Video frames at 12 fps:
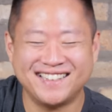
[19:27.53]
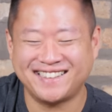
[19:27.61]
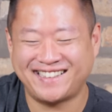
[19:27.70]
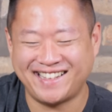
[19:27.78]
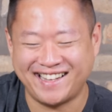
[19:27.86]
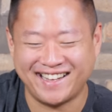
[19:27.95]

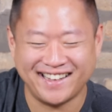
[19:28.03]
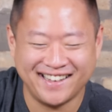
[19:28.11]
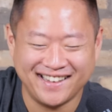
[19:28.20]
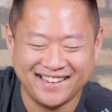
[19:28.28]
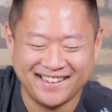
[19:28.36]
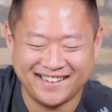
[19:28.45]
Okay,
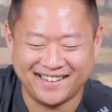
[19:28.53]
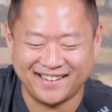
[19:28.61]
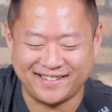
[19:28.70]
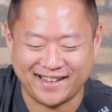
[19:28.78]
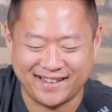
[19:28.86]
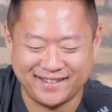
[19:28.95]

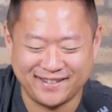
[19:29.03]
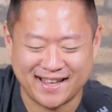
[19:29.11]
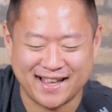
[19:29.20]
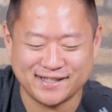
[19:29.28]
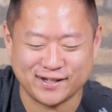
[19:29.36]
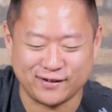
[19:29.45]
okay,
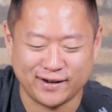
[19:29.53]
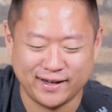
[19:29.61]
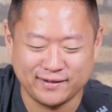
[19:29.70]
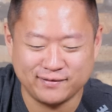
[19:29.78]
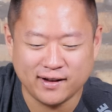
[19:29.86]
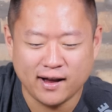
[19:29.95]
that's all right.
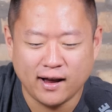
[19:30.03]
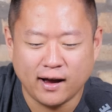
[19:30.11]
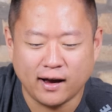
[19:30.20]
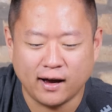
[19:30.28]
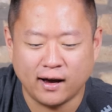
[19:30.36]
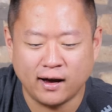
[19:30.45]

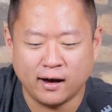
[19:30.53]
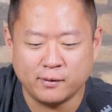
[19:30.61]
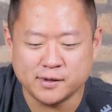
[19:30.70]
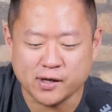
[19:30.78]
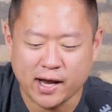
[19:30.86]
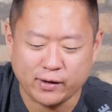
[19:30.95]

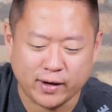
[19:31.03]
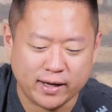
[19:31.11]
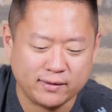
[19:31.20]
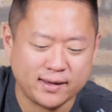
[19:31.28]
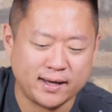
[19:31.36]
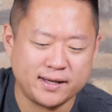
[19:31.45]
Um, so
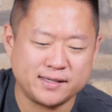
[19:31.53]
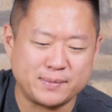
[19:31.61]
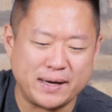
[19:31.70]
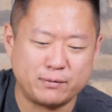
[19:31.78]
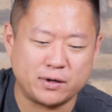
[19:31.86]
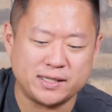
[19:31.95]
anyway, that is
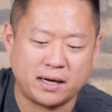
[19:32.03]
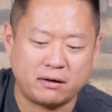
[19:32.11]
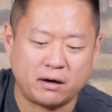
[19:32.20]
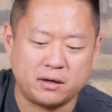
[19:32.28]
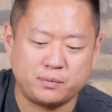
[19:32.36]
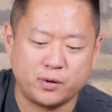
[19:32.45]
my rundown
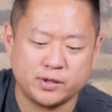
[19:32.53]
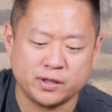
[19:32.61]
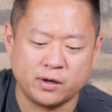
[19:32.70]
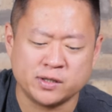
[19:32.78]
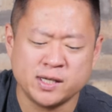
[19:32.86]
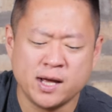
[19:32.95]
on
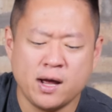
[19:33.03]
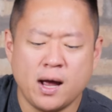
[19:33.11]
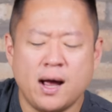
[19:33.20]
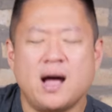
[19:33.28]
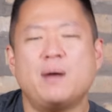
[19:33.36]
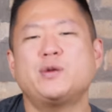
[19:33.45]
Portillo's.
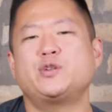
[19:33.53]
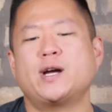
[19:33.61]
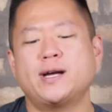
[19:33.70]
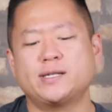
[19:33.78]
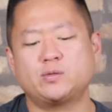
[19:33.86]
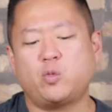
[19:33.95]
How about you
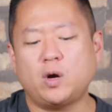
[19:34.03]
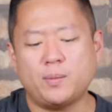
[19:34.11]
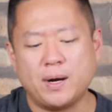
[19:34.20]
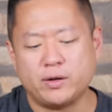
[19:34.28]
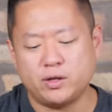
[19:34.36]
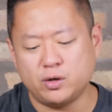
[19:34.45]
guys? What
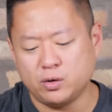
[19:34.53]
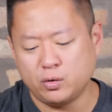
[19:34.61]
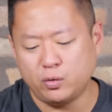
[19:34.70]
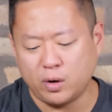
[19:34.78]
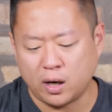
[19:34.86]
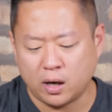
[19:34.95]
about
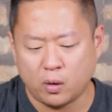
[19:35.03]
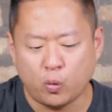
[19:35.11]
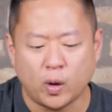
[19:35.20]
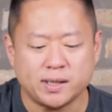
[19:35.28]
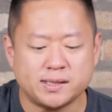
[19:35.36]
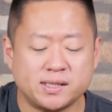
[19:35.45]
you? Uh,
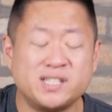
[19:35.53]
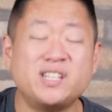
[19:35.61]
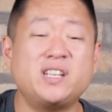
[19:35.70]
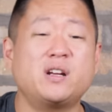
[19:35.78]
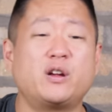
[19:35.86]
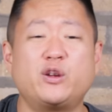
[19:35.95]
what
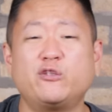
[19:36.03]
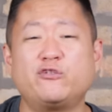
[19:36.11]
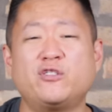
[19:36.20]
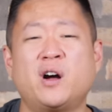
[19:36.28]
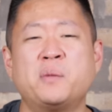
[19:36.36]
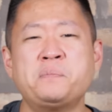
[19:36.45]
city are you
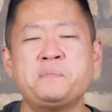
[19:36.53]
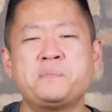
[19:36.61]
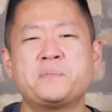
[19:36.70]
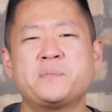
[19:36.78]
from?